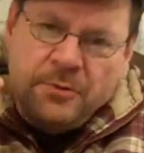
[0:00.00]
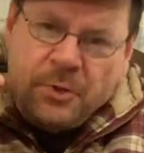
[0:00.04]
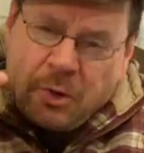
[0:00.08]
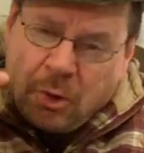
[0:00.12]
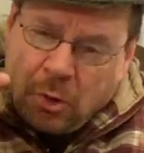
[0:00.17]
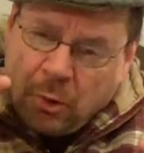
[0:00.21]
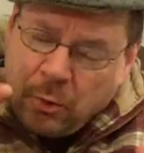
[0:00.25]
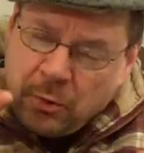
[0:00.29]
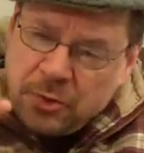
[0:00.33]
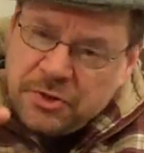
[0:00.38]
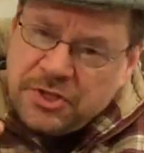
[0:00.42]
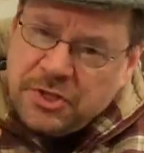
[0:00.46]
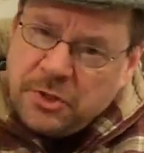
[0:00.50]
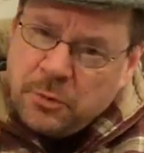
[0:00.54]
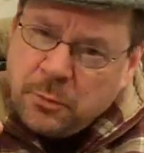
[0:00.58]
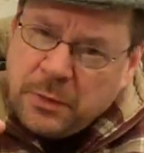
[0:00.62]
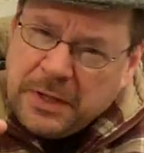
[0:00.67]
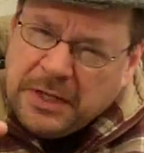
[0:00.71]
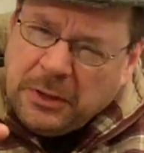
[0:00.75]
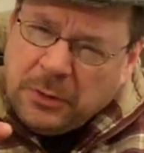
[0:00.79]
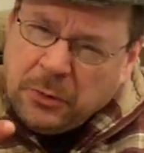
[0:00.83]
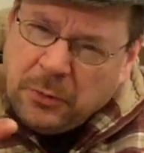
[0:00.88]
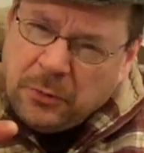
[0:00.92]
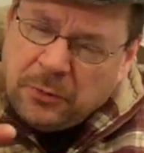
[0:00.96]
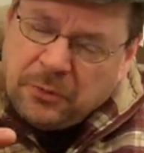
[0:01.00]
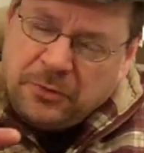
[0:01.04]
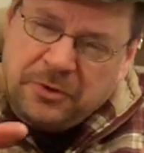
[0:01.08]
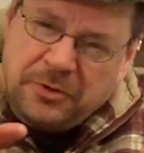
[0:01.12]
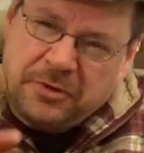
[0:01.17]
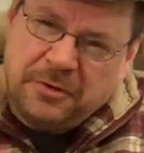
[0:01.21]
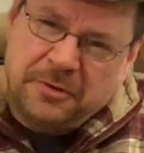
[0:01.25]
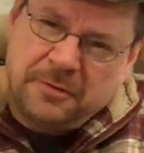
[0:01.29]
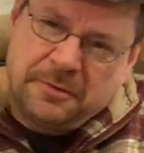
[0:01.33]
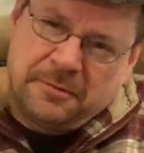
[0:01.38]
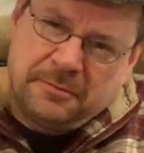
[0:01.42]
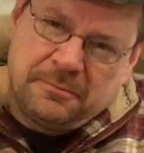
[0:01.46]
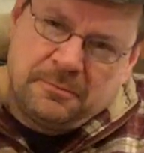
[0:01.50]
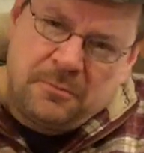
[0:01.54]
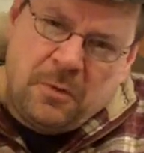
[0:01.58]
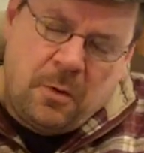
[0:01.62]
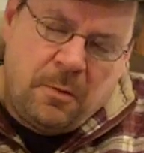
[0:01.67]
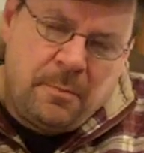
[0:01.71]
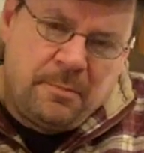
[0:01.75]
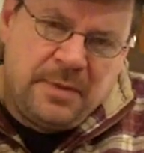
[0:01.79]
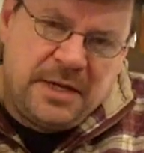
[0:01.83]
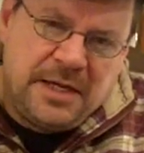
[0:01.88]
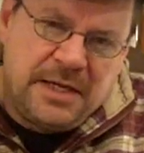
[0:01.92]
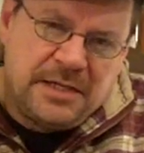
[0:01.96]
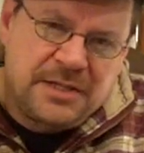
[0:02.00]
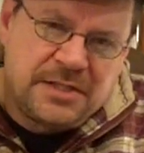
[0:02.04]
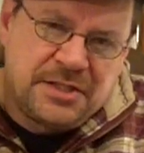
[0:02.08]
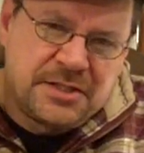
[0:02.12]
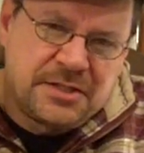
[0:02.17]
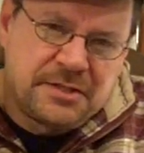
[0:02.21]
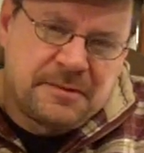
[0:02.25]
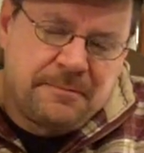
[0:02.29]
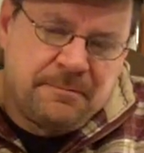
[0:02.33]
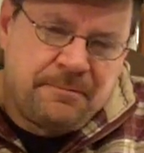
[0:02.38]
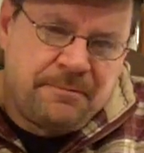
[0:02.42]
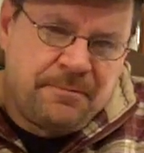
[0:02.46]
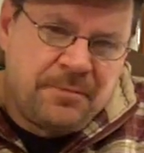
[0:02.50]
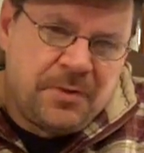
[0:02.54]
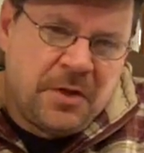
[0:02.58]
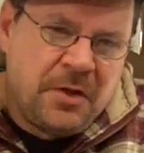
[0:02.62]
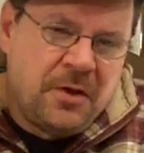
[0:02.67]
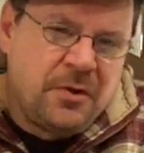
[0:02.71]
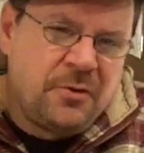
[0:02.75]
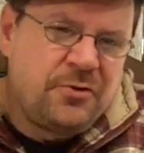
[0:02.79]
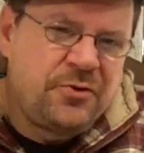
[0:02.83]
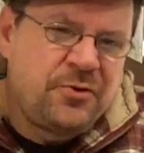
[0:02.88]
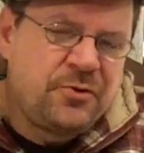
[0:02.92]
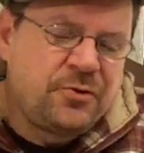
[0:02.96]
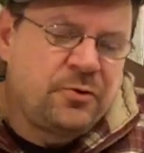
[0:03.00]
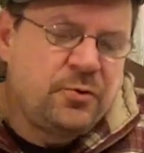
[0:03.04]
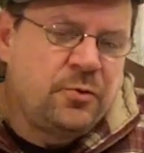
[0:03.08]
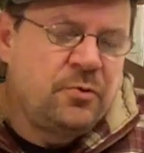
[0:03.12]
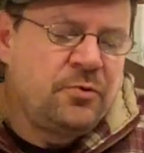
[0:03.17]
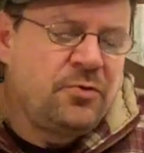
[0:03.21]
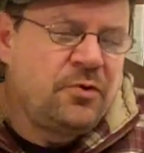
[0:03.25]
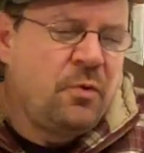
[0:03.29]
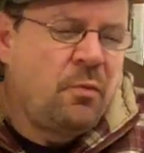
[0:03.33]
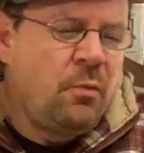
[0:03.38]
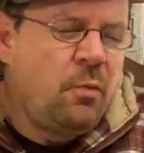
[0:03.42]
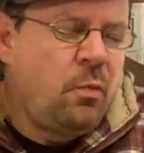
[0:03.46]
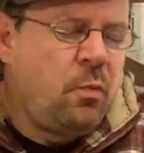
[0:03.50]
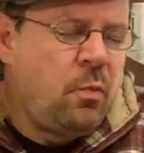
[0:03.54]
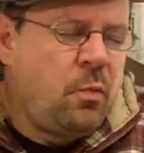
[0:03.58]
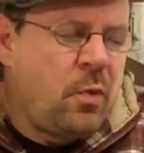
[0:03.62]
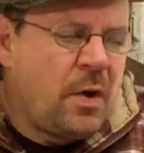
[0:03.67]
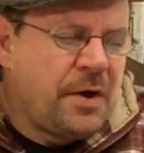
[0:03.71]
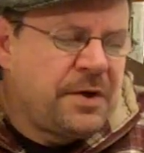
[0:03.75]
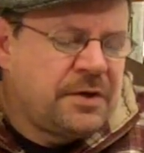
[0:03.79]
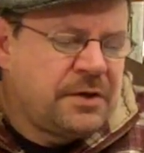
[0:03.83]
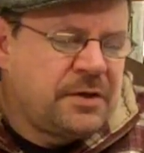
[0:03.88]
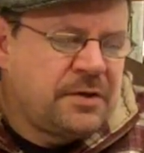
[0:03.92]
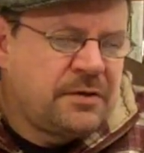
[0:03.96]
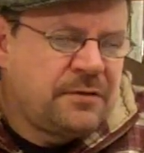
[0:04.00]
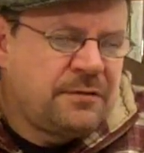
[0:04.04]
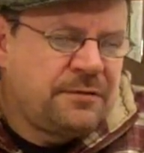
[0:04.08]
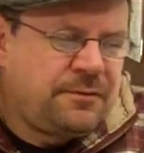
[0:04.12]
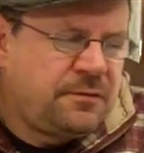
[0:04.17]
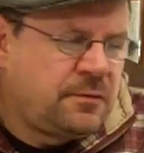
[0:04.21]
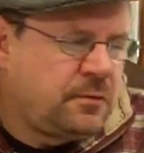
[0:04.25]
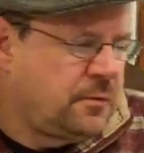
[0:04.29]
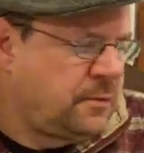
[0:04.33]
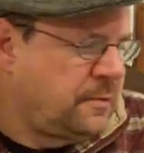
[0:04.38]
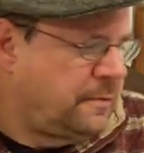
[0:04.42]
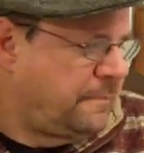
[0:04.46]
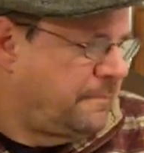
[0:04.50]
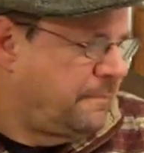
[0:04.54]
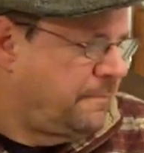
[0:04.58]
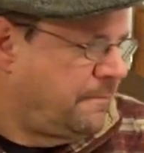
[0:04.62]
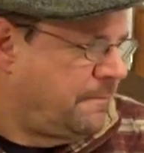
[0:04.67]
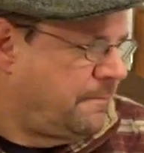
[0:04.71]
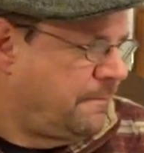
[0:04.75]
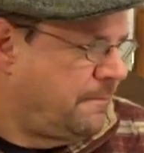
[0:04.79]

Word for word: the closer we look, malt mates, through the wonderful